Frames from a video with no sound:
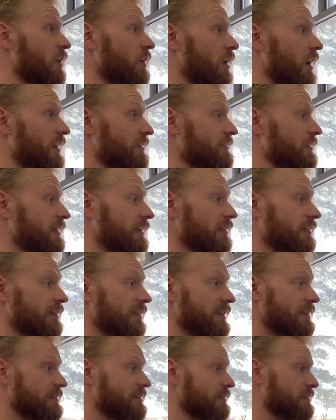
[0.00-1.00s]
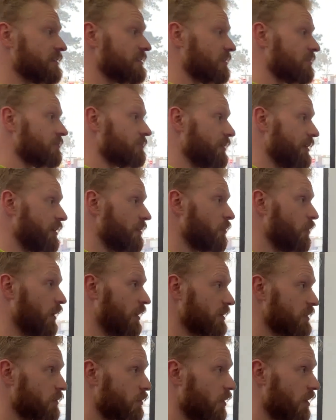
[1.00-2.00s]
I think it lends itself very well
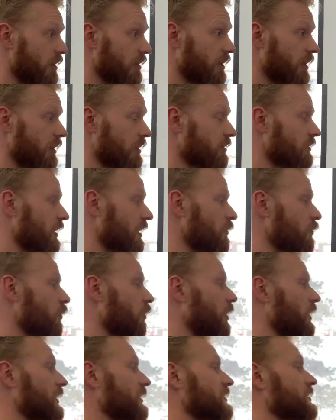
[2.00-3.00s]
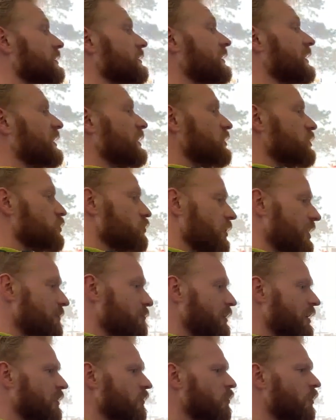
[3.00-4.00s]
to watercolor, and I wanted to let it drip,
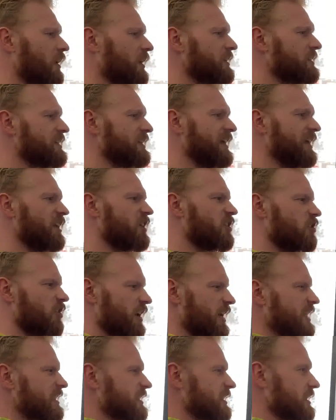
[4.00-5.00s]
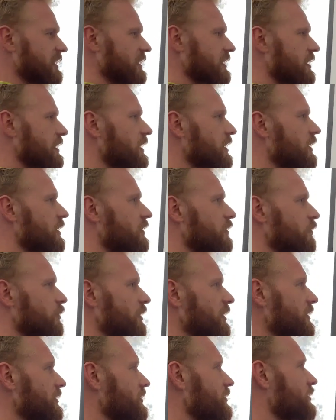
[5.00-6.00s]
and I wanted to get crazy
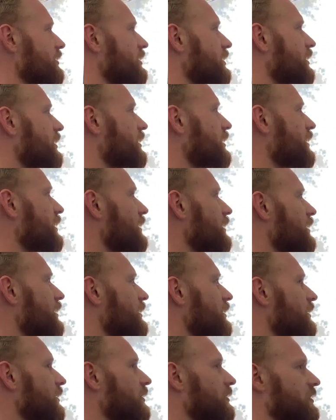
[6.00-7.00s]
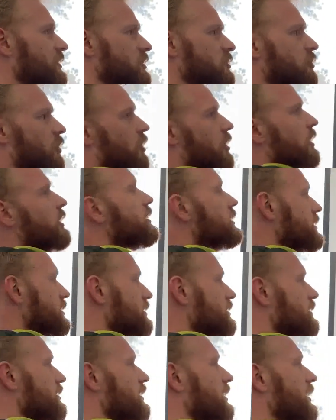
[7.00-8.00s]
with the darks
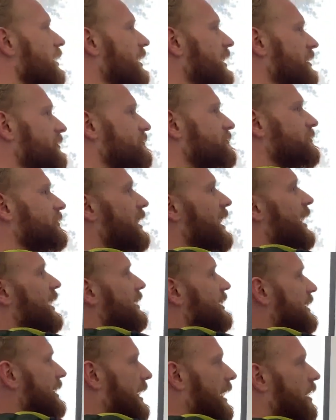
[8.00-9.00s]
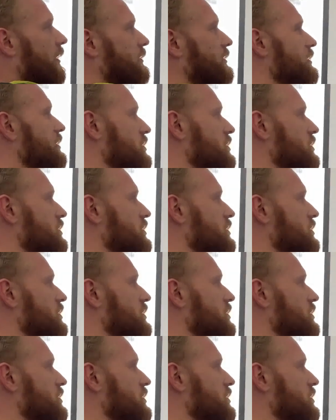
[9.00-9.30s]
and flattening out this